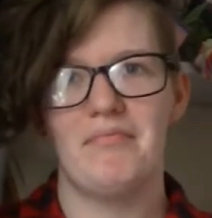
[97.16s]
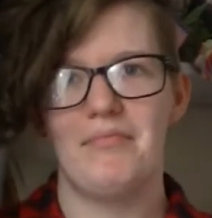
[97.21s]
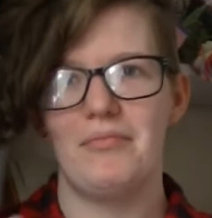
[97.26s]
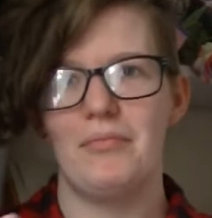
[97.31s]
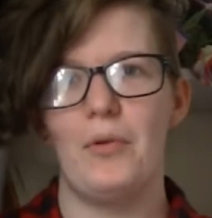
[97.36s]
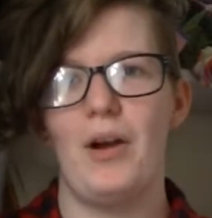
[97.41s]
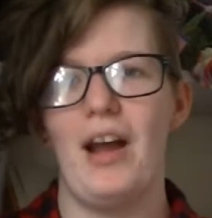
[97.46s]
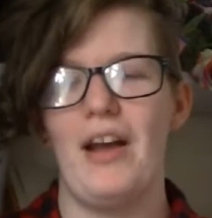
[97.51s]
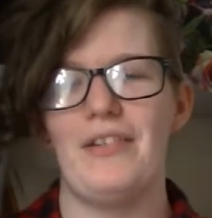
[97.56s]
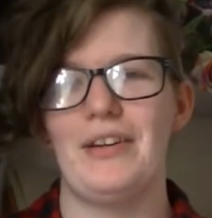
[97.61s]

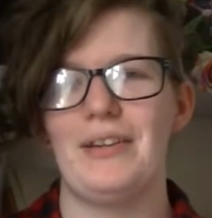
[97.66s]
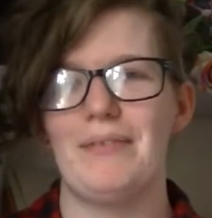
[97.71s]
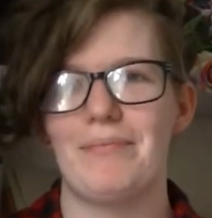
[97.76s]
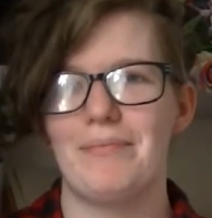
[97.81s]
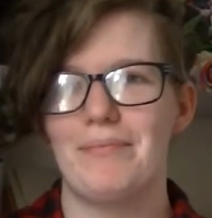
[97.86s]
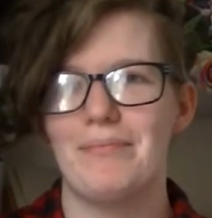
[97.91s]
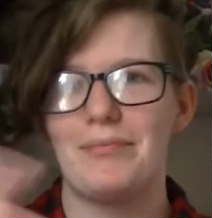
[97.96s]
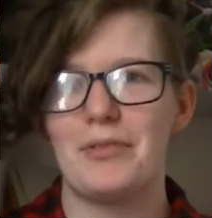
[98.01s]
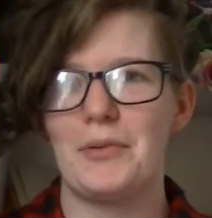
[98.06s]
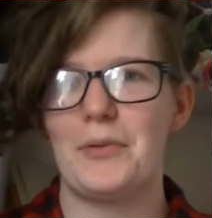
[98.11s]
whatever
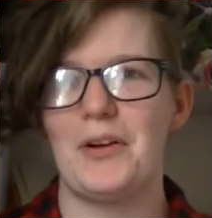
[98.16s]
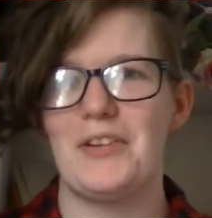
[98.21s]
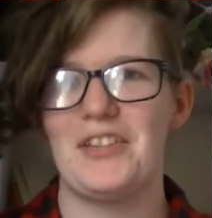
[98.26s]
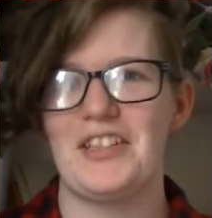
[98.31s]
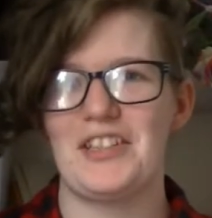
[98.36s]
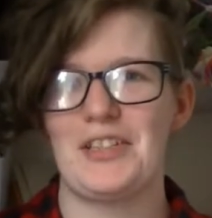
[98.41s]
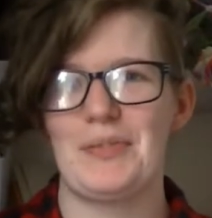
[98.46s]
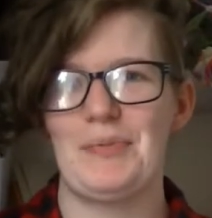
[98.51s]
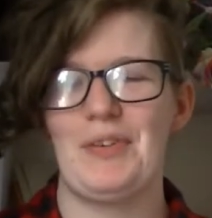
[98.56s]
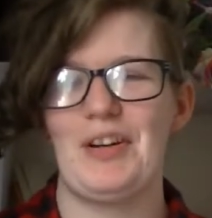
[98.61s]

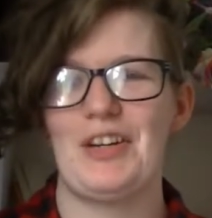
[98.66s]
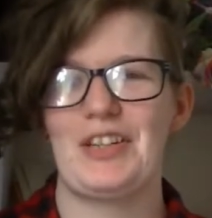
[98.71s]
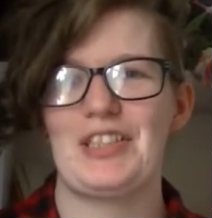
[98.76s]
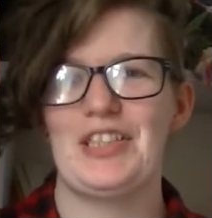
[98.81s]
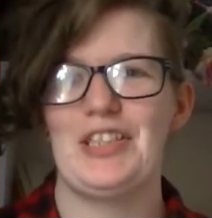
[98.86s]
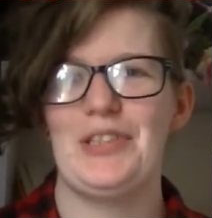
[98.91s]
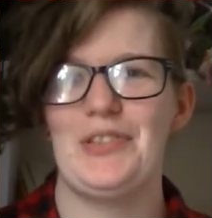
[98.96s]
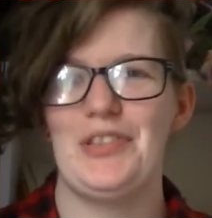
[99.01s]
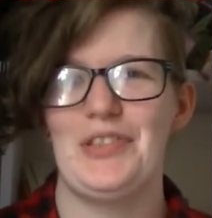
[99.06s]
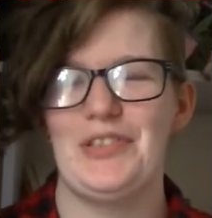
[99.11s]
quotation marks you
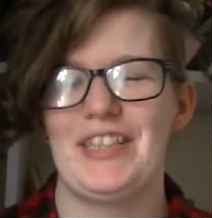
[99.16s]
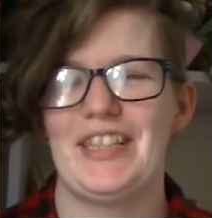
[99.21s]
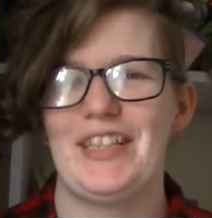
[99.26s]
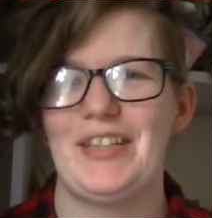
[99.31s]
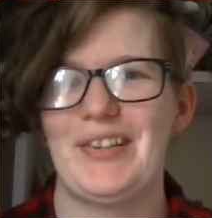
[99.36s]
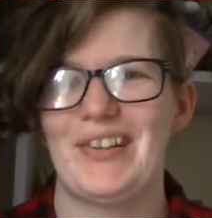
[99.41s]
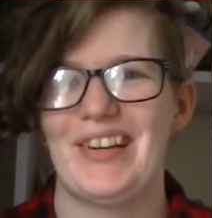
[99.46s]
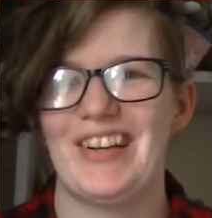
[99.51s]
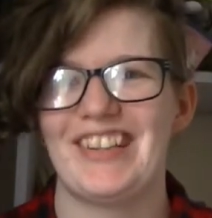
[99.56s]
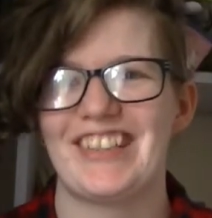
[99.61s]
use in
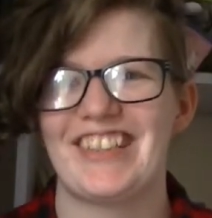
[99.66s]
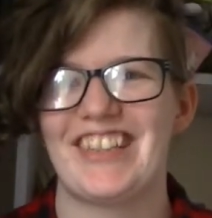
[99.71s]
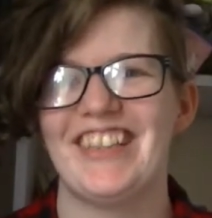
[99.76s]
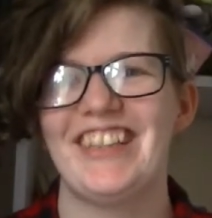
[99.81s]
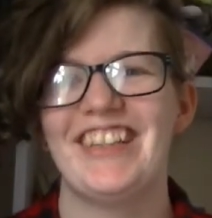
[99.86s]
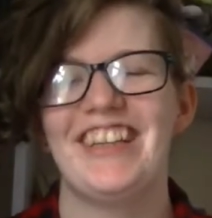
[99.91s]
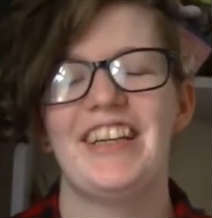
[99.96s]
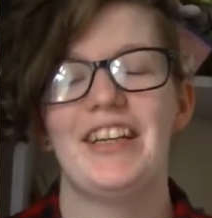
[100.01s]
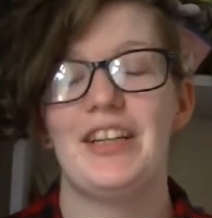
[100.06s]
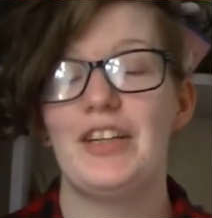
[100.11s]
your culture.
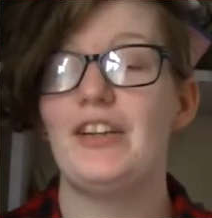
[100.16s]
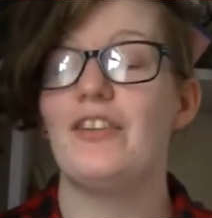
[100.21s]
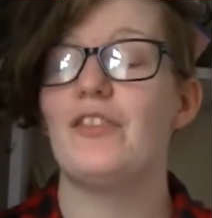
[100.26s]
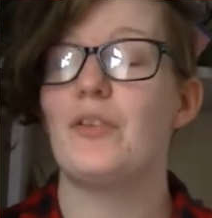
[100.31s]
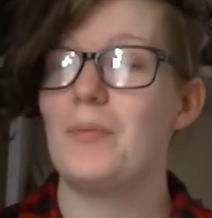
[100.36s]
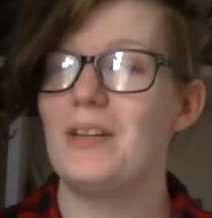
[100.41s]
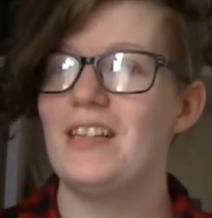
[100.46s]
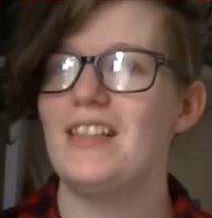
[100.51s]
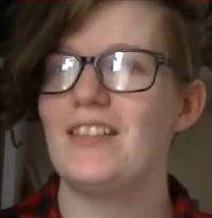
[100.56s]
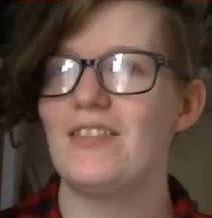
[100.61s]
You have your
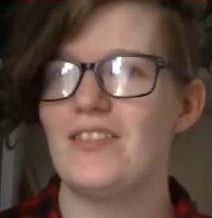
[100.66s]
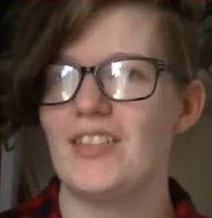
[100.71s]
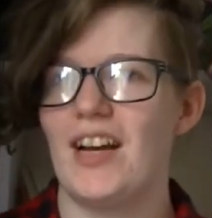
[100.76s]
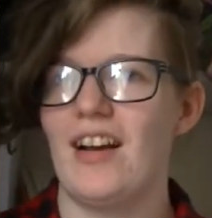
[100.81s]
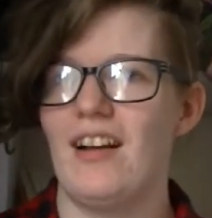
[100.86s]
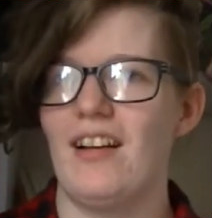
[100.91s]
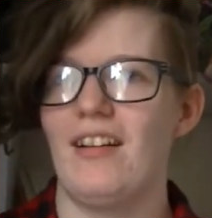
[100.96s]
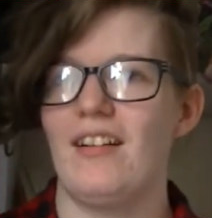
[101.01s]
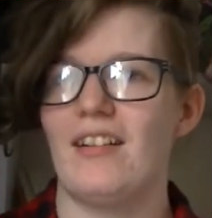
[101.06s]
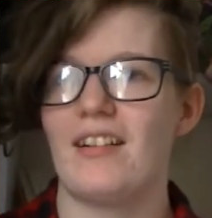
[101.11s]
piece of
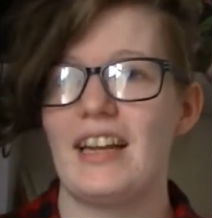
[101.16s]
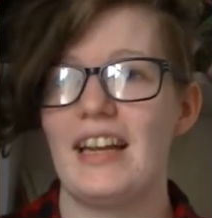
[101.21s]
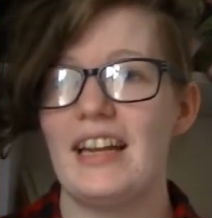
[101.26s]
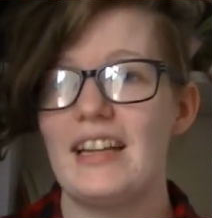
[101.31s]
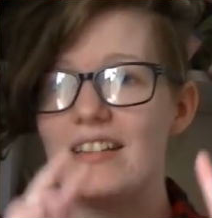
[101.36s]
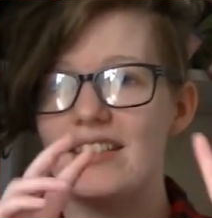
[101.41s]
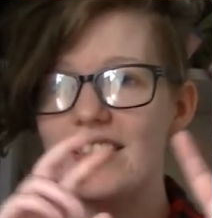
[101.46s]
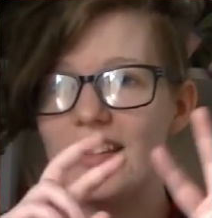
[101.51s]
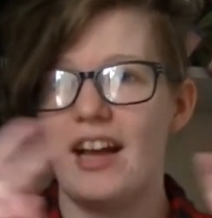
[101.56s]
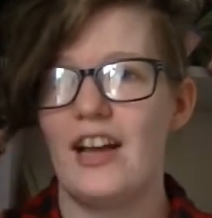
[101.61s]
dialogue
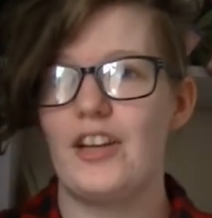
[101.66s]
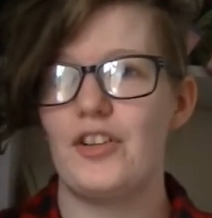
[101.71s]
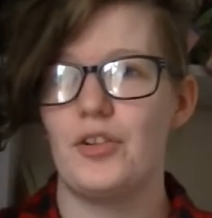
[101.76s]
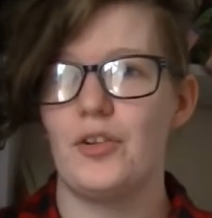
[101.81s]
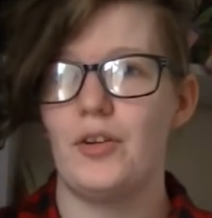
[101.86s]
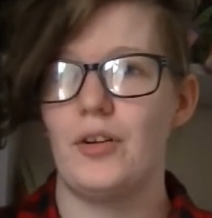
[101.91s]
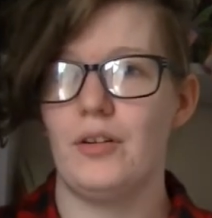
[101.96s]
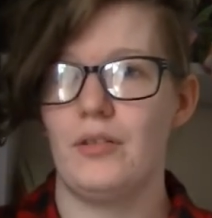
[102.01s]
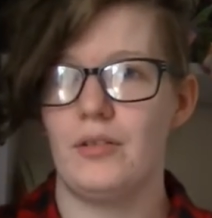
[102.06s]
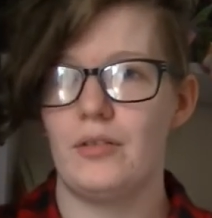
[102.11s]
inside
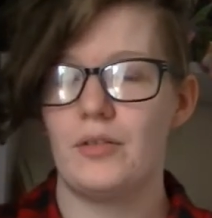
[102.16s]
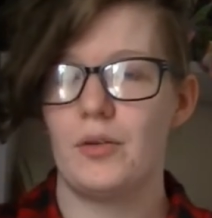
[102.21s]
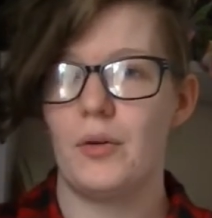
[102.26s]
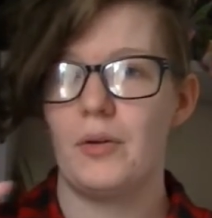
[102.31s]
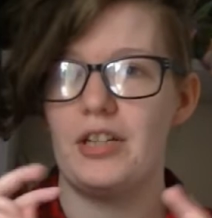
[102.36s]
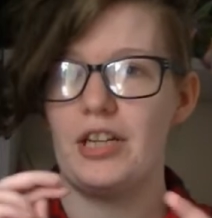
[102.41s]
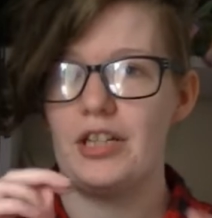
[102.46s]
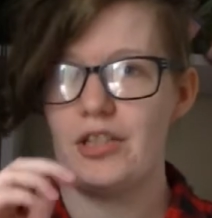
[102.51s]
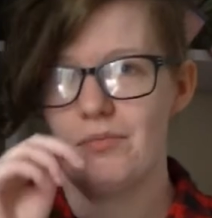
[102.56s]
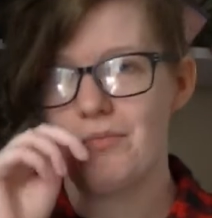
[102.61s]
your
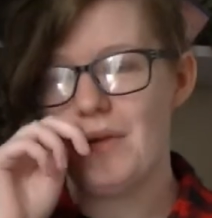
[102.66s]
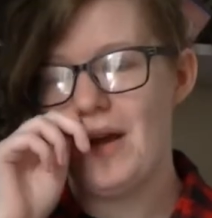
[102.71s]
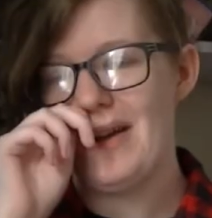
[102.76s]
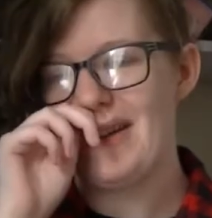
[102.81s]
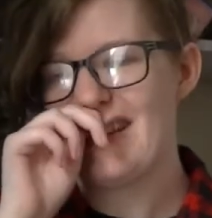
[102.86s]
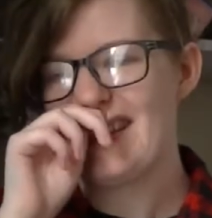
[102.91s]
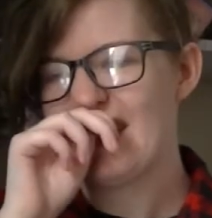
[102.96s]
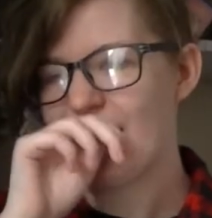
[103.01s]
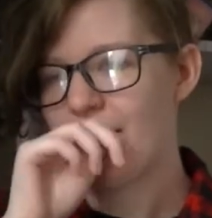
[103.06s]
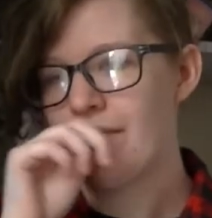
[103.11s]
quotation
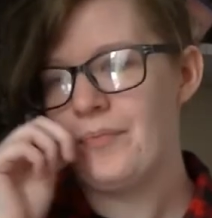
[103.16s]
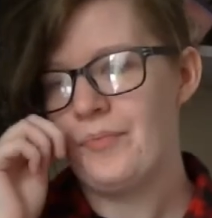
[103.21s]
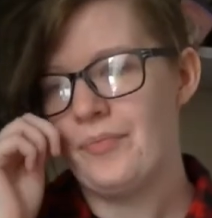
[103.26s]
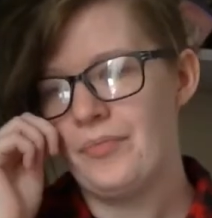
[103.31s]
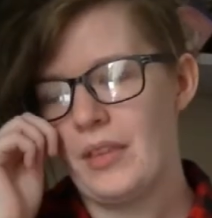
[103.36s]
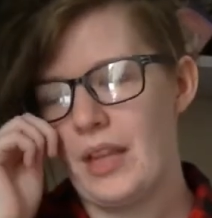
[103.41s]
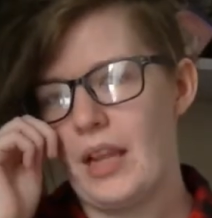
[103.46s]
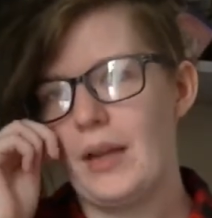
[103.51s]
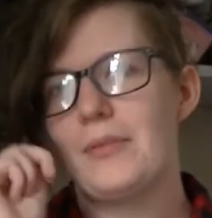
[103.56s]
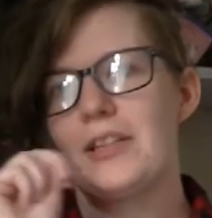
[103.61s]
marks.
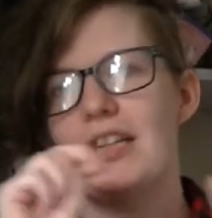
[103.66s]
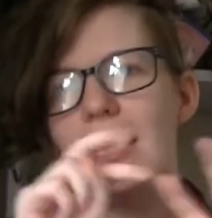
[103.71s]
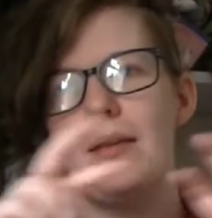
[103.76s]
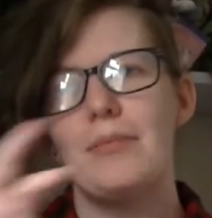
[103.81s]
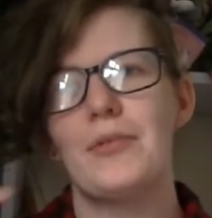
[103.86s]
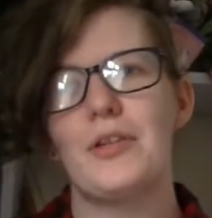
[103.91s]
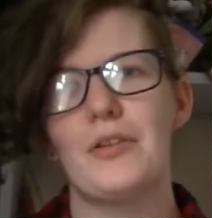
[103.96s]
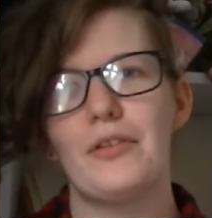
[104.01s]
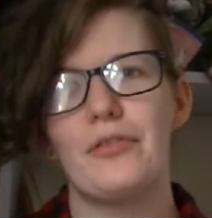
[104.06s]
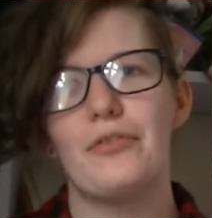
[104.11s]
I have to keep
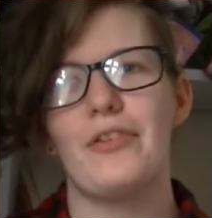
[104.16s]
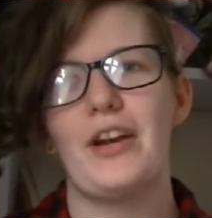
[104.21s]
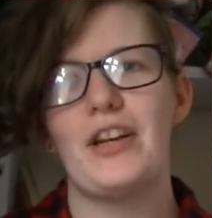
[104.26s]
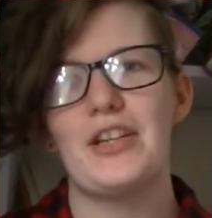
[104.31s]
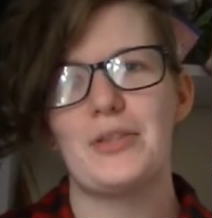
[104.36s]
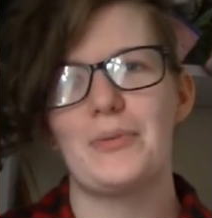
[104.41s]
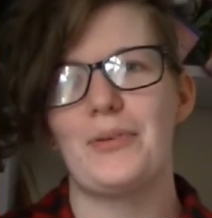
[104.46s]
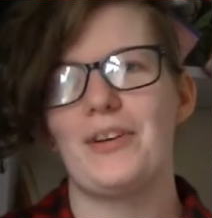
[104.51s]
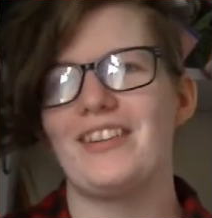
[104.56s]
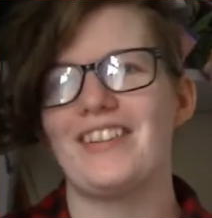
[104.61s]
doing
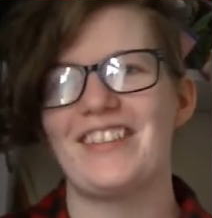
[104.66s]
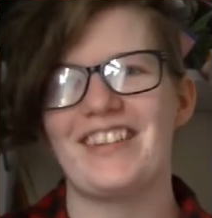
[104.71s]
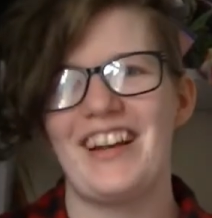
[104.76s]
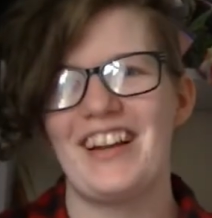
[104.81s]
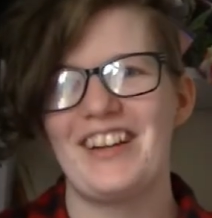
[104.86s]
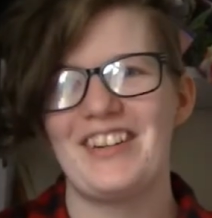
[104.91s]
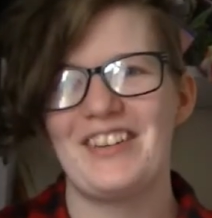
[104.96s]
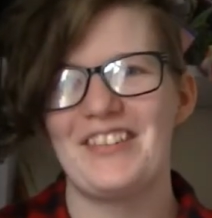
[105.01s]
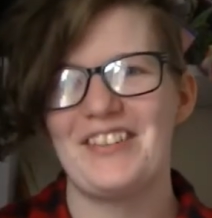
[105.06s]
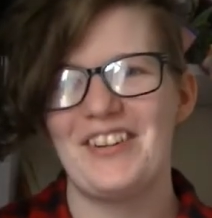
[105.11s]
French ones and I
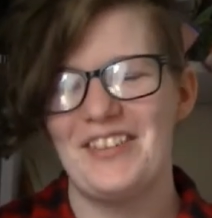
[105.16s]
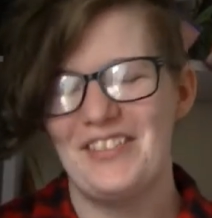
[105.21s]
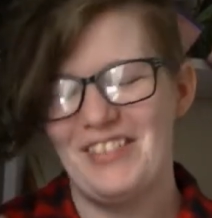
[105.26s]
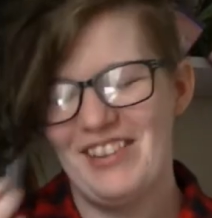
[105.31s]
don't know